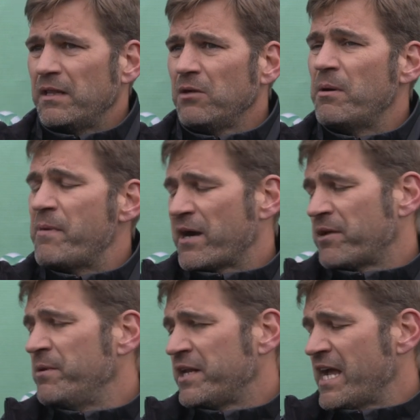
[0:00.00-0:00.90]
A little bit better
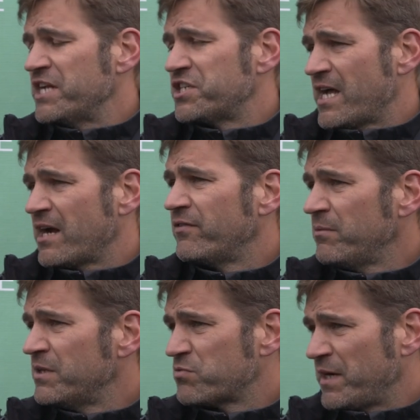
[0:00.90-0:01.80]
communication out of
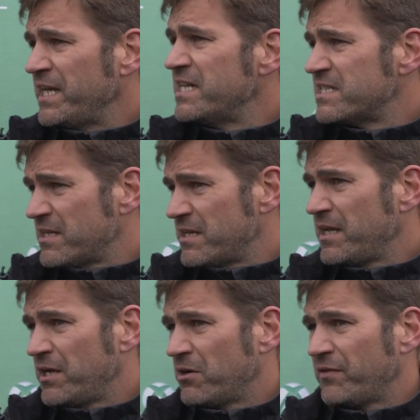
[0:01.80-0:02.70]
him is what he needs to,
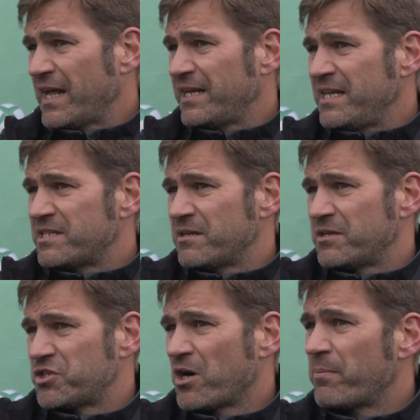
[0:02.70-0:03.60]
you know, that needs
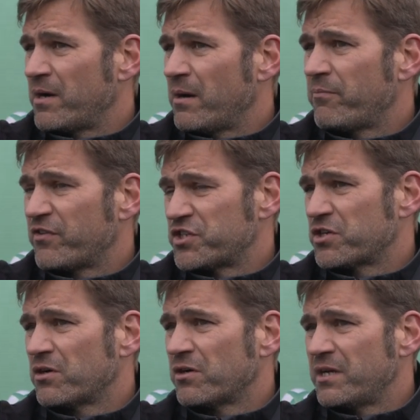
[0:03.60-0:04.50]
to sharpen up for
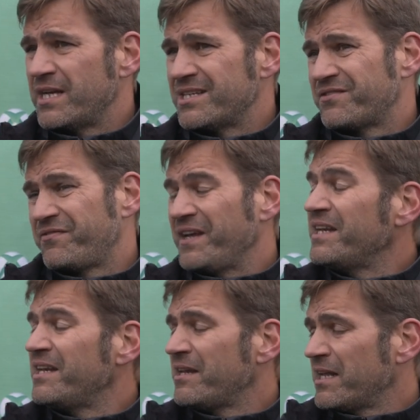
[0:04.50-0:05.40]
sure. His feet
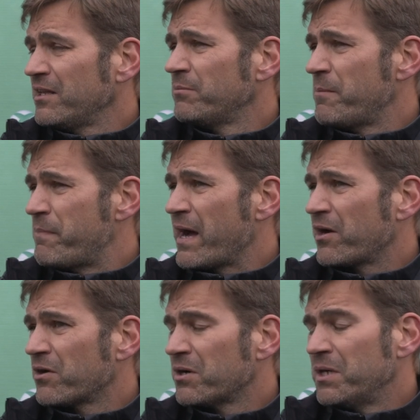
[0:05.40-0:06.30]
need to get a little bit
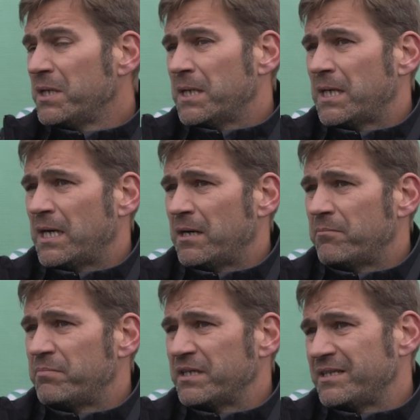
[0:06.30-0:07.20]
better.
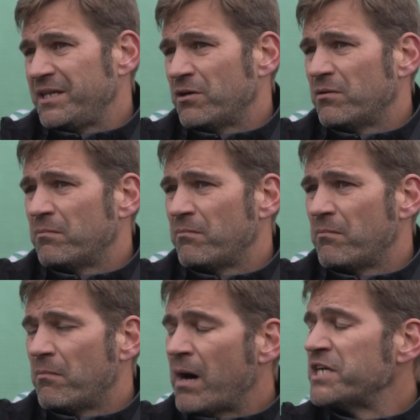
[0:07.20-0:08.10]
But, you know,
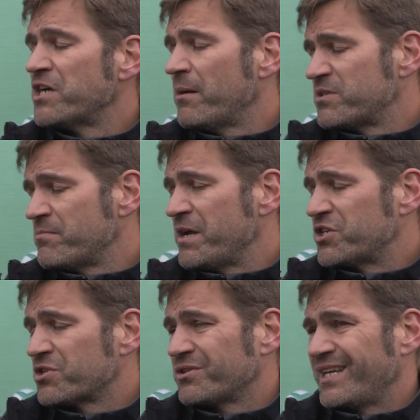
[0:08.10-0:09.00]
my job is to make
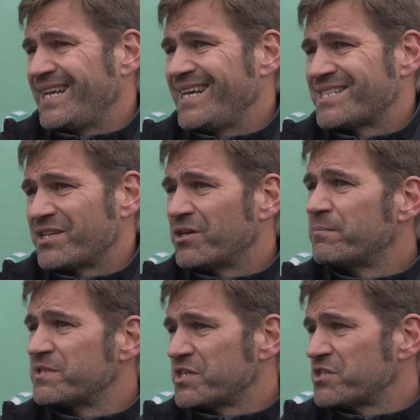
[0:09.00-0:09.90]
sure that he gets in good
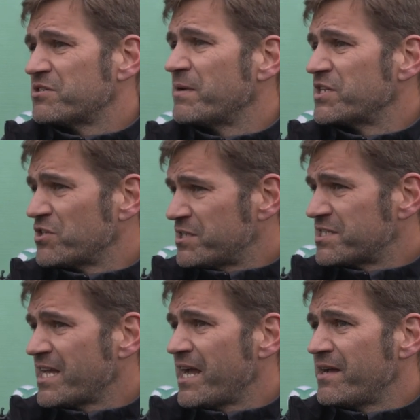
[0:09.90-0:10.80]
positions, makes good
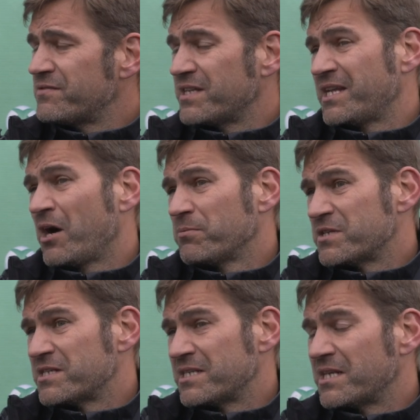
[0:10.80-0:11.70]
saves, and
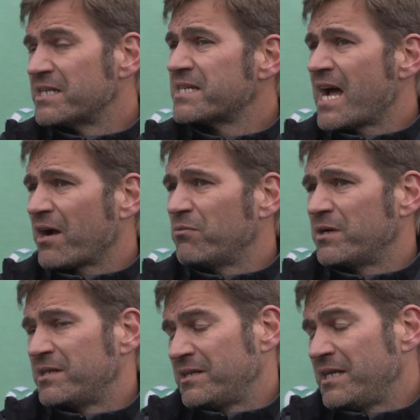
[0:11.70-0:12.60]
helps us in an attack
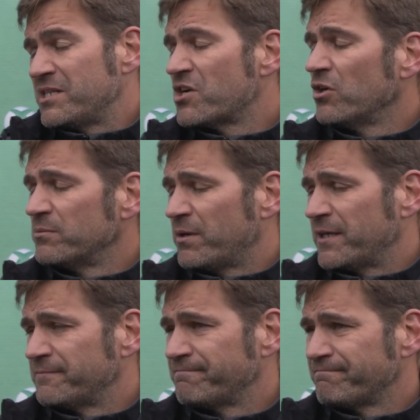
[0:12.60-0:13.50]
when he's called
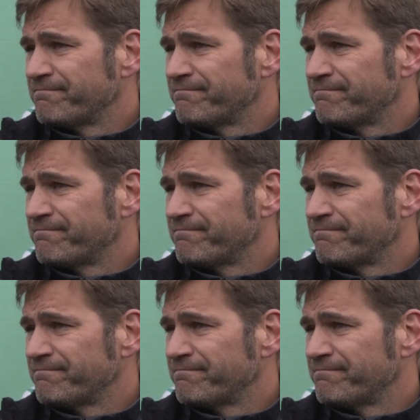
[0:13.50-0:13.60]
upon.